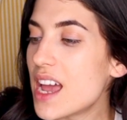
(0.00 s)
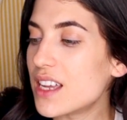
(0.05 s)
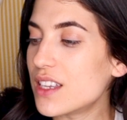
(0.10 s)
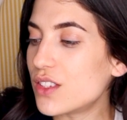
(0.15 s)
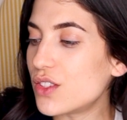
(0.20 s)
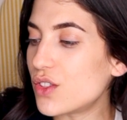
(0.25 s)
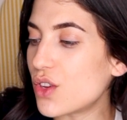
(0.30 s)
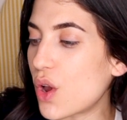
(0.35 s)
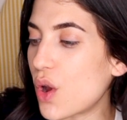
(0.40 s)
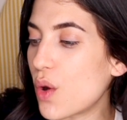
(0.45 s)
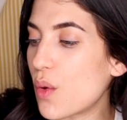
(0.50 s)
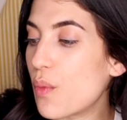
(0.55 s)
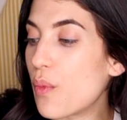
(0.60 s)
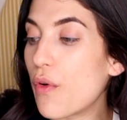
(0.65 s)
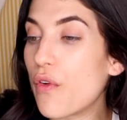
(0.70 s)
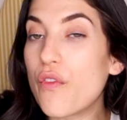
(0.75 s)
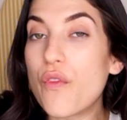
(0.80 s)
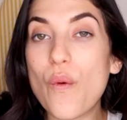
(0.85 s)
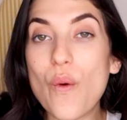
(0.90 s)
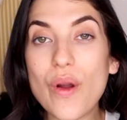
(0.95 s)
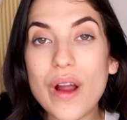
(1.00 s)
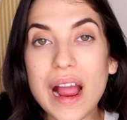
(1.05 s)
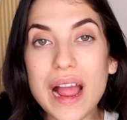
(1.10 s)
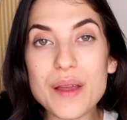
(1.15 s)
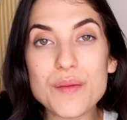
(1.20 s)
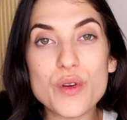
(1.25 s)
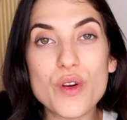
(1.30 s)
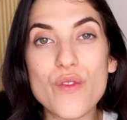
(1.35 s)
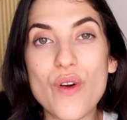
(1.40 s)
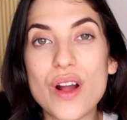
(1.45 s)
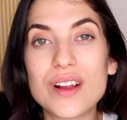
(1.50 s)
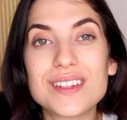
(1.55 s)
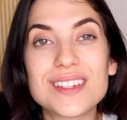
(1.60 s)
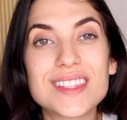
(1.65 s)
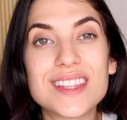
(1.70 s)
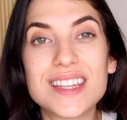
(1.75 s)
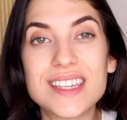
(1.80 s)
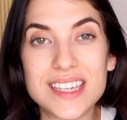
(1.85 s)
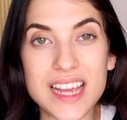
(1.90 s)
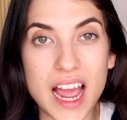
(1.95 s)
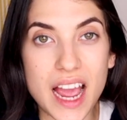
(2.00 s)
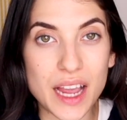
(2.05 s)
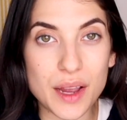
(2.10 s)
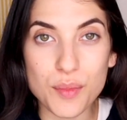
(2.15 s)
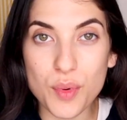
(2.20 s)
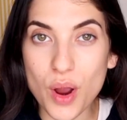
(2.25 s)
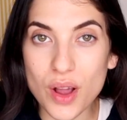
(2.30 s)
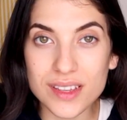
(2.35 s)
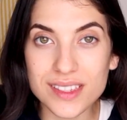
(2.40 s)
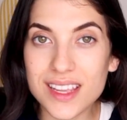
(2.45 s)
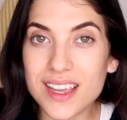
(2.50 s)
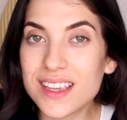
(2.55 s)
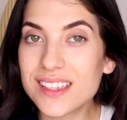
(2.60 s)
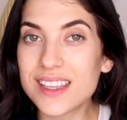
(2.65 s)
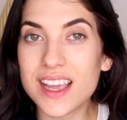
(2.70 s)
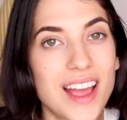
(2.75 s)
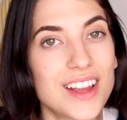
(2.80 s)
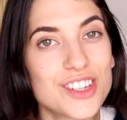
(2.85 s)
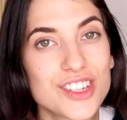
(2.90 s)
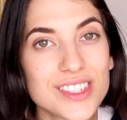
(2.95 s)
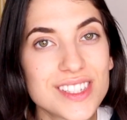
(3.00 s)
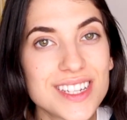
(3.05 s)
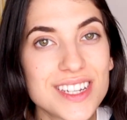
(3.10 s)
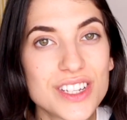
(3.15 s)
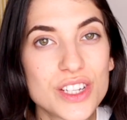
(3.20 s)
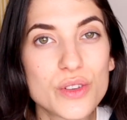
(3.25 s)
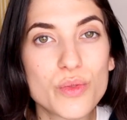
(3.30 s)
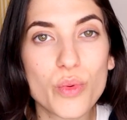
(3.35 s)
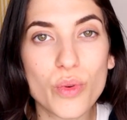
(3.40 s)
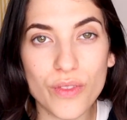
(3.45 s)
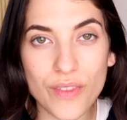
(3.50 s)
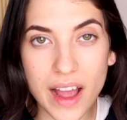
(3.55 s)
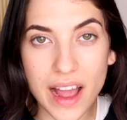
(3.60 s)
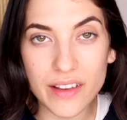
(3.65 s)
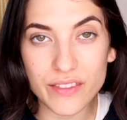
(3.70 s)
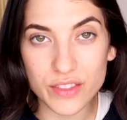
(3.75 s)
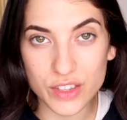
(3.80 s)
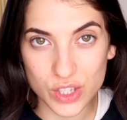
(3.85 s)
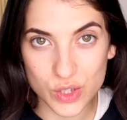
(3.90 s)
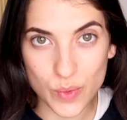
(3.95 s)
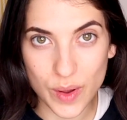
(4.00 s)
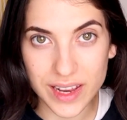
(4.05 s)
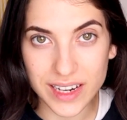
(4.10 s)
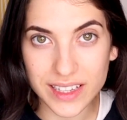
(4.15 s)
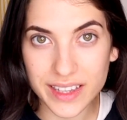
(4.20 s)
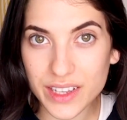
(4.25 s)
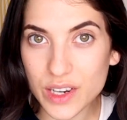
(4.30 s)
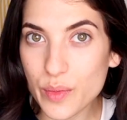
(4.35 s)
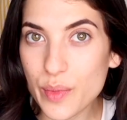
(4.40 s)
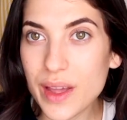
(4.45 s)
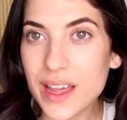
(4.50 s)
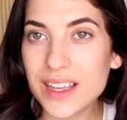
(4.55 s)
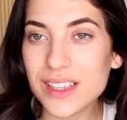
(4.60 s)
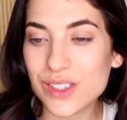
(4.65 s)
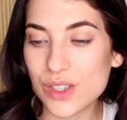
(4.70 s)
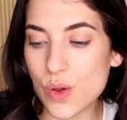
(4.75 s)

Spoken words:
So before I move on to the dyeing process, I just need to revive the suede a little bit.